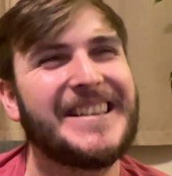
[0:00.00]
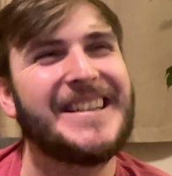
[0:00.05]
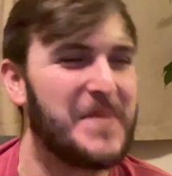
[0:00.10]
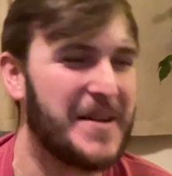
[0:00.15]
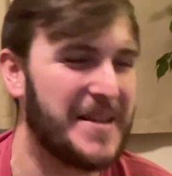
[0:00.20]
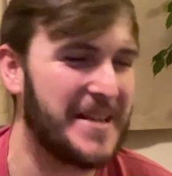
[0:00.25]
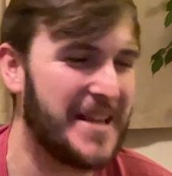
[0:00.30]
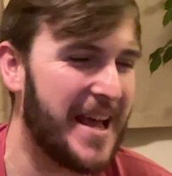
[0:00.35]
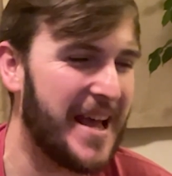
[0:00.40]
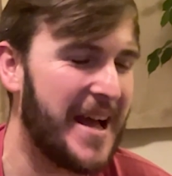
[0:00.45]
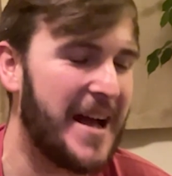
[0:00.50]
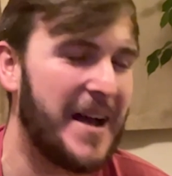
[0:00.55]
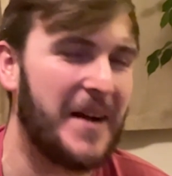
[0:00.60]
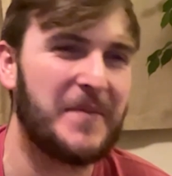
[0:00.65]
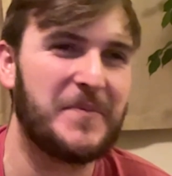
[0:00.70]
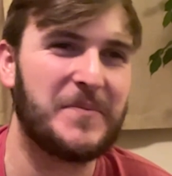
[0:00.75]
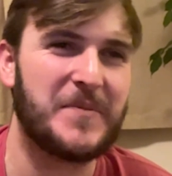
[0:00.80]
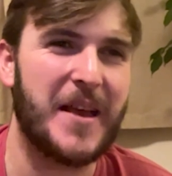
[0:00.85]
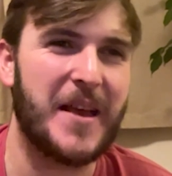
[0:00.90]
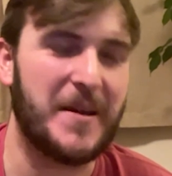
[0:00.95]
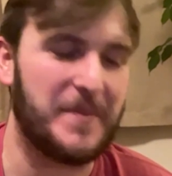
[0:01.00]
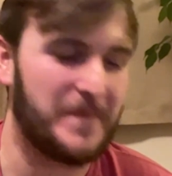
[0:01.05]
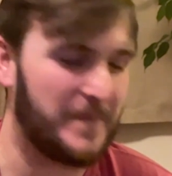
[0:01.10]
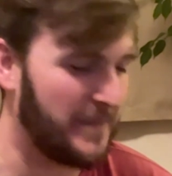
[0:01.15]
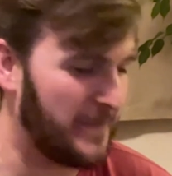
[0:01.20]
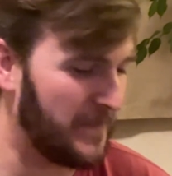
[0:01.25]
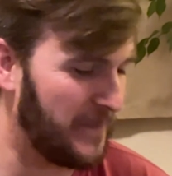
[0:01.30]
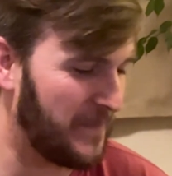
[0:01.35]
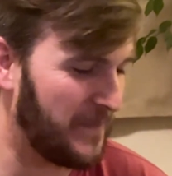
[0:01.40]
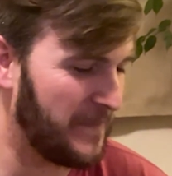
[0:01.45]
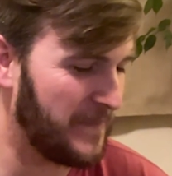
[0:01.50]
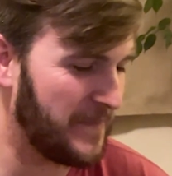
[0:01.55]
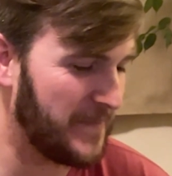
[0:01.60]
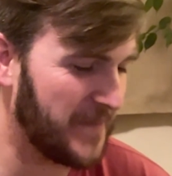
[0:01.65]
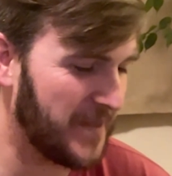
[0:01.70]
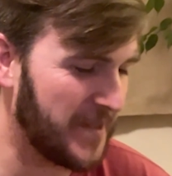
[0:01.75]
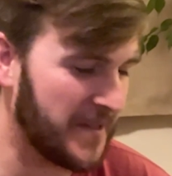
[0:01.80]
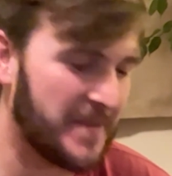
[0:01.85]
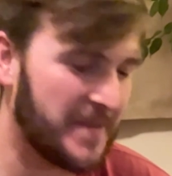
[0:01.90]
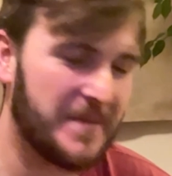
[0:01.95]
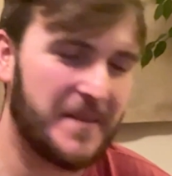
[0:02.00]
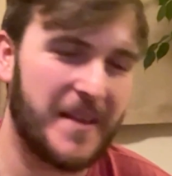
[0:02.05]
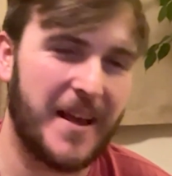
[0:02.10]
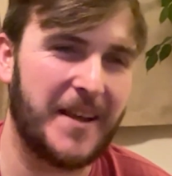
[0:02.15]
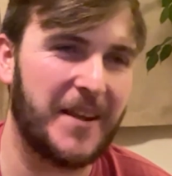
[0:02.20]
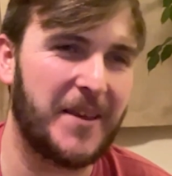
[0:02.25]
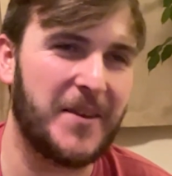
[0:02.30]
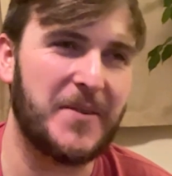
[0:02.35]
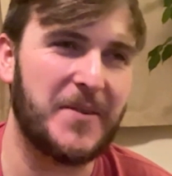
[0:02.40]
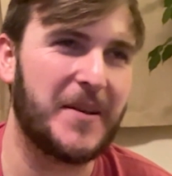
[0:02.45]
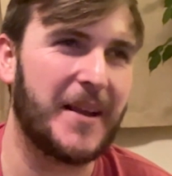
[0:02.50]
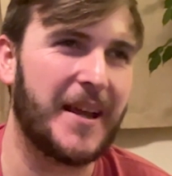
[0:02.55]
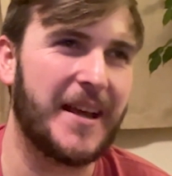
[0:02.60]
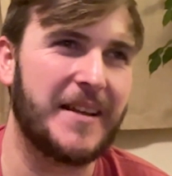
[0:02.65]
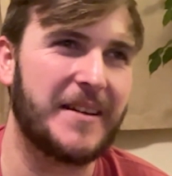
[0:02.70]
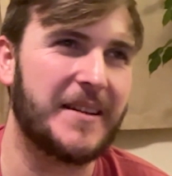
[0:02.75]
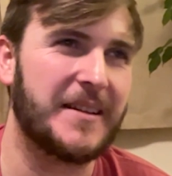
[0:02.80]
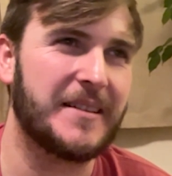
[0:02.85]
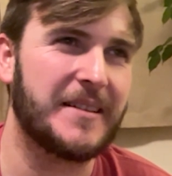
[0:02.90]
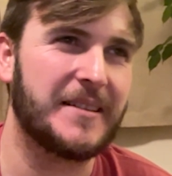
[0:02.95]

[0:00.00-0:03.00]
But yeah, just thank you again.